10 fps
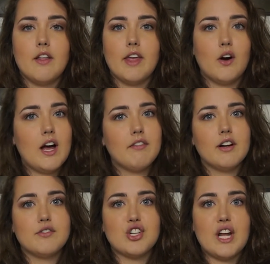they don't have
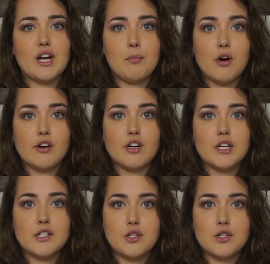enough genetic markers